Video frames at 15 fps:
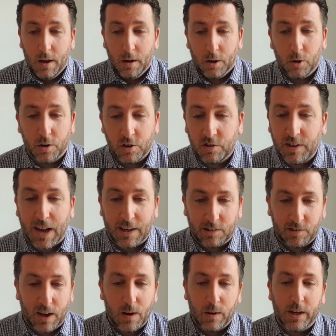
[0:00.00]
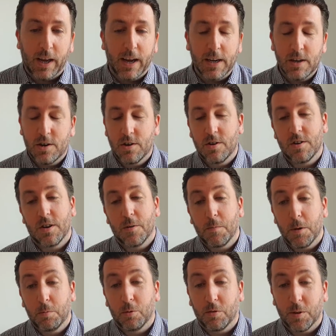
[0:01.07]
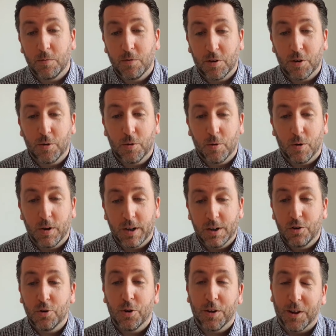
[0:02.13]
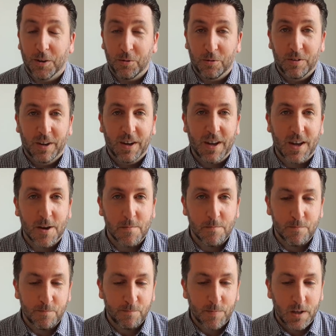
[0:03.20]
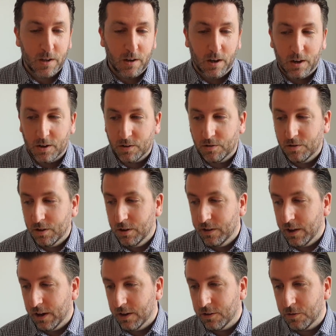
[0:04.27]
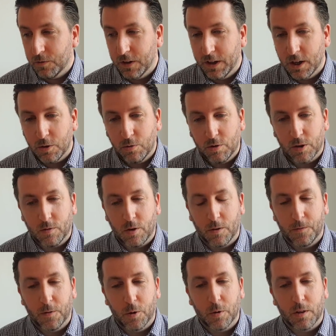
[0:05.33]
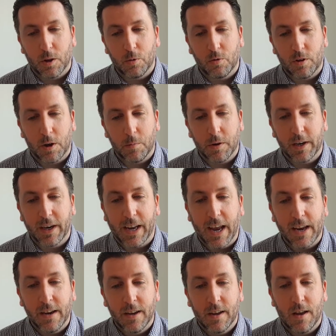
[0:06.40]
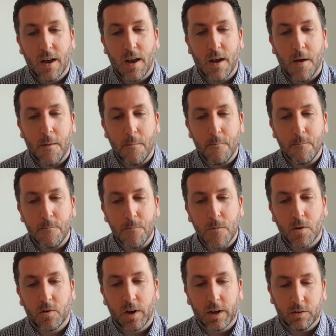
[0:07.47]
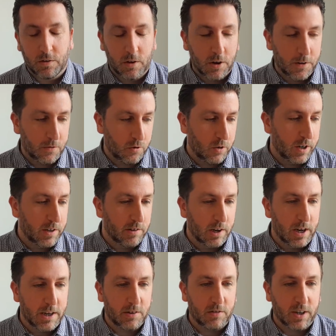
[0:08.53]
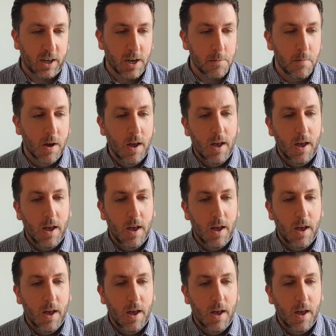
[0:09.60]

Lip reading: Got the stats out again because people seem to quite enjoy those in the last video, so I've got a few of those coming again. So let's dive straight into the Leicester game.